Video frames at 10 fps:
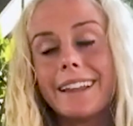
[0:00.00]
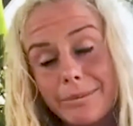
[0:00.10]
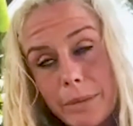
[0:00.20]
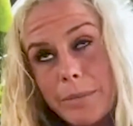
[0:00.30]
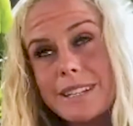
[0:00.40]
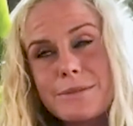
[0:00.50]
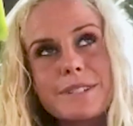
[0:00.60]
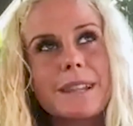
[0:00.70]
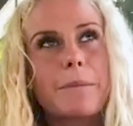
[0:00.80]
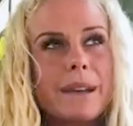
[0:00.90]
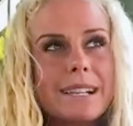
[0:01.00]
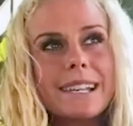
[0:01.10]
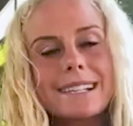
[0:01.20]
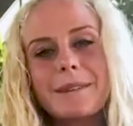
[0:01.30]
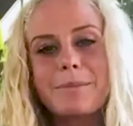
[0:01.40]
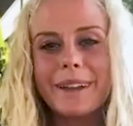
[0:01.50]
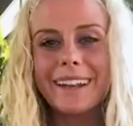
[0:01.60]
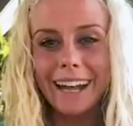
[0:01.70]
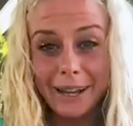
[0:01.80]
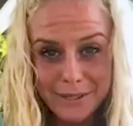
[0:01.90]
maybe this wasn't the best essay,
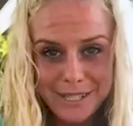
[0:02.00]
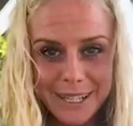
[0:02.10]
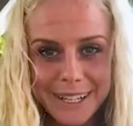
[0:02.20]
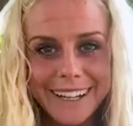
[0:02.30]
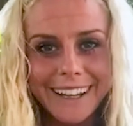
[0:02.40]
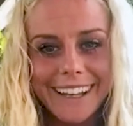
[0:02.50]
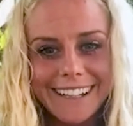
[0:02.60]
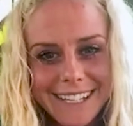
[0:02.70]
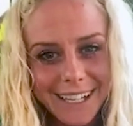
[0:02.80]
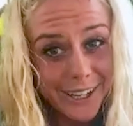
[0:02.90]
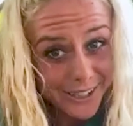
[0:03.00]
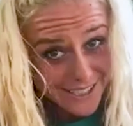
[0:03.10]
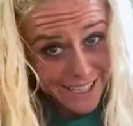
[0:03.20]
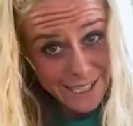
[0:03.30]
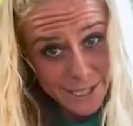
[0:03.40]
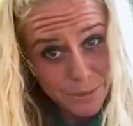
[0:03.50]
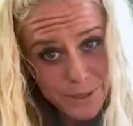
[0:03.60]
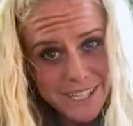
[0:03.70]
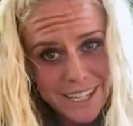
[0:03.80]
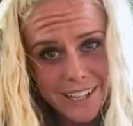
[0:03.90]
but I was studying psychology and
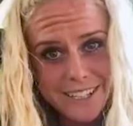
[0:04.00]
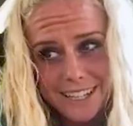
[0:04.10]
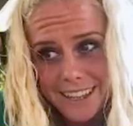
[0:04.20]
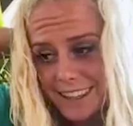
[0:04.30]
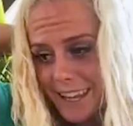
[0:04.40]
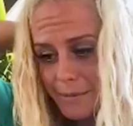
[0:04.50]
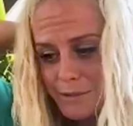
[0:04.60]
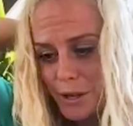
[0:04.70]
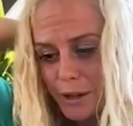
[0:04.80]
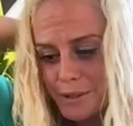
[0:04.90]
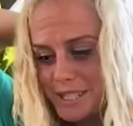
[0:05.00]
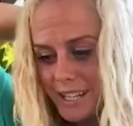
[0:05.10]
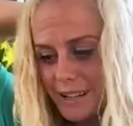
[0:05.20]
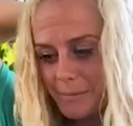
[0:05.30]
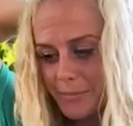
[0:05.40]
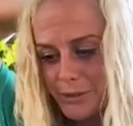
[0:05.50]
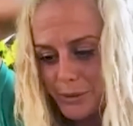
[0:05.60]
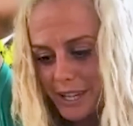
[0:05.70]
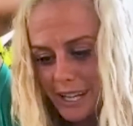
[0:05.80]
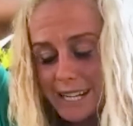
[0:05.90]
sports psychology at the time. So I was
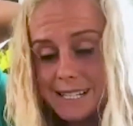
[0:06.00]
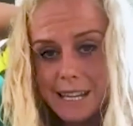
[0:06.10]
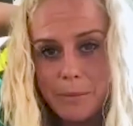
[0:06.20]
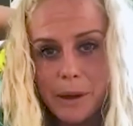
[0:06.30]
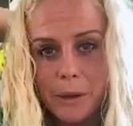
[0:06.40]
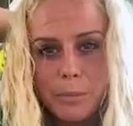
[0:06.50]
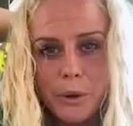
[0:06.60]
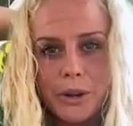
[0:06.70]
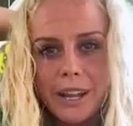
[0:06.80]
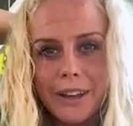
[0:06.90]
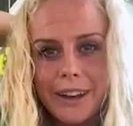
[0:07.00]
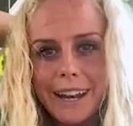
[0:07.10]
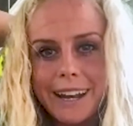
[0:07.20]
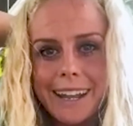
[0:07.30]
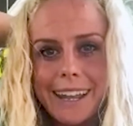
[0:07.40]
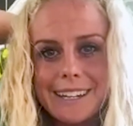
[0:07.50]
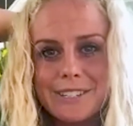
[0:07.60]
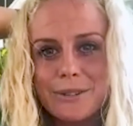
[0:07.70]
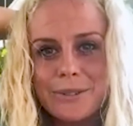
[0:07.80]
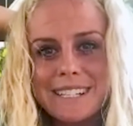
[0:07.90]
doing an essay about burnout and
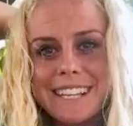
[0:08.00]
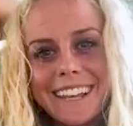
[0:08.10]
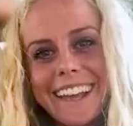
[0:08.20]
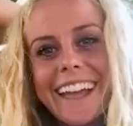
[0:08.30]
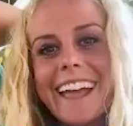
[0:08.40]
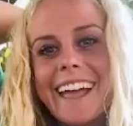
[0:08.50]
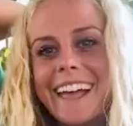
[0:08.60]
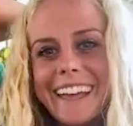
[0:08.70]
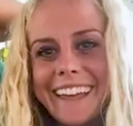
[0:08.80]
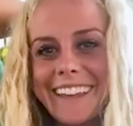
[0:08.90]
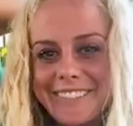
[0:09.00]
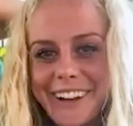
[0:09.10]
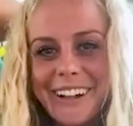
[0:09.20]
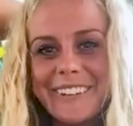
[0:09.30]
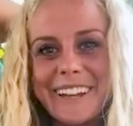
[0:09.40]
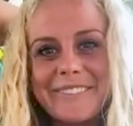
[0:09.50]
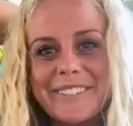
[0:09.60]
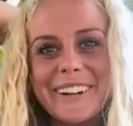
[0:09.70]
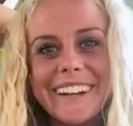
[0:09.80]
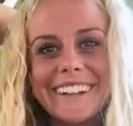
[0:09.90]
injuries involving a
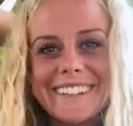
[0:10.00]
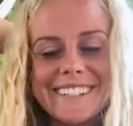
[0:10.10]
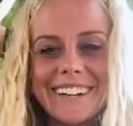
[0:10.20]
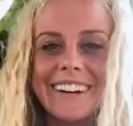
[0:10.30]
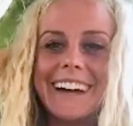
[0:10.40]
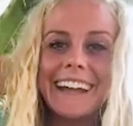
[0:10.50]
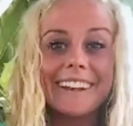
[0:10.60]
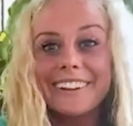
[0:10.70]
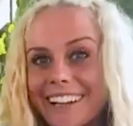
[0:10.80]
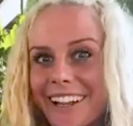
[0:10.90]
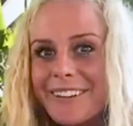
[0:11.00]
burnout. So I learned a lot.